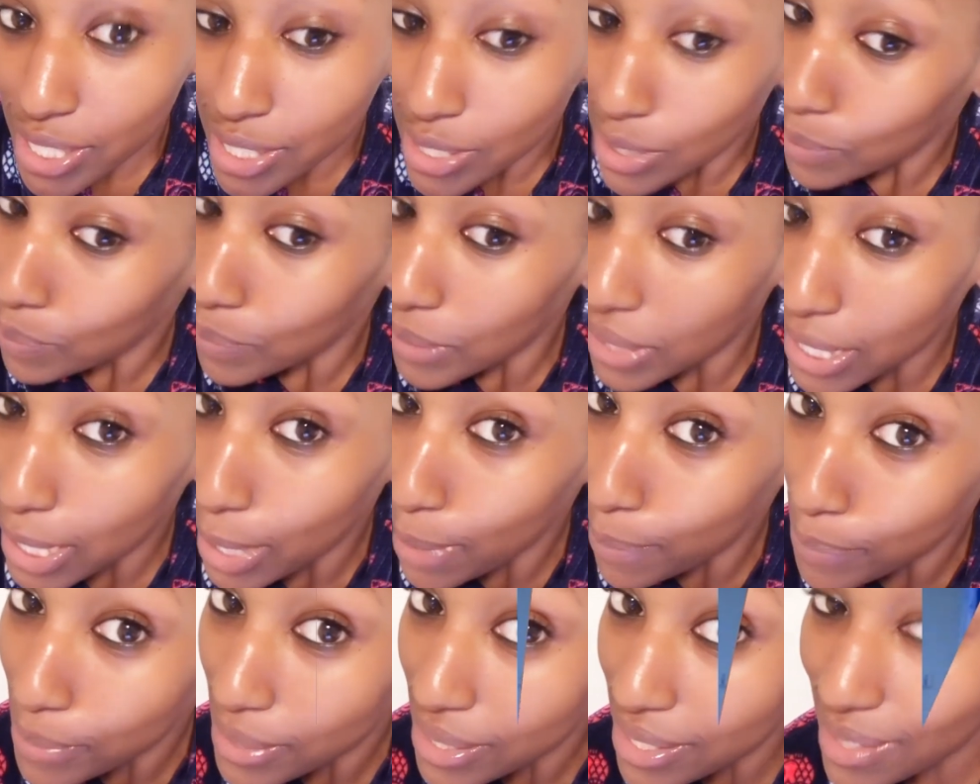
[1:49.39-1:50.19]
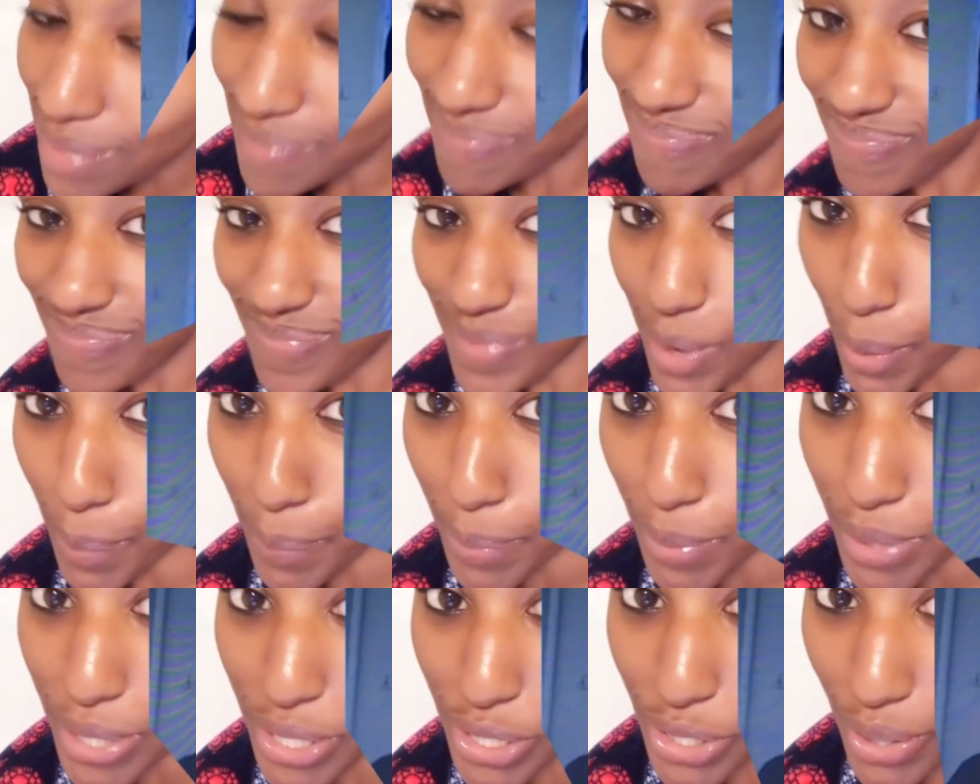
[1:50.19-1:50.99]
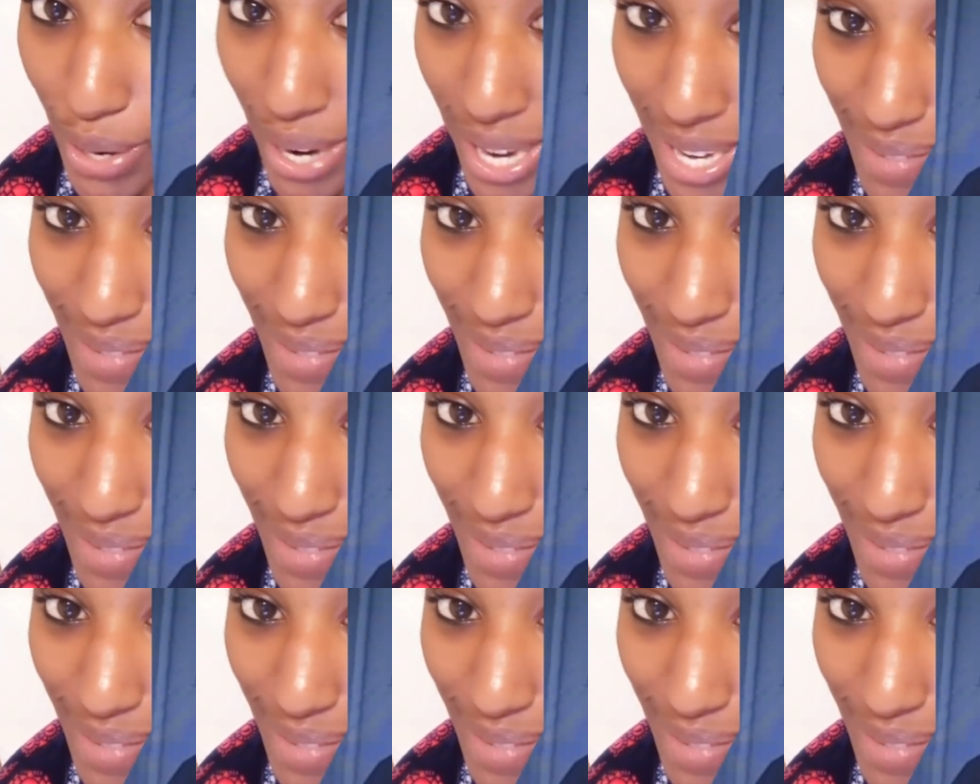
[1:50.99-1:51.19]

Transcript: and some clips. Hope you enjoy.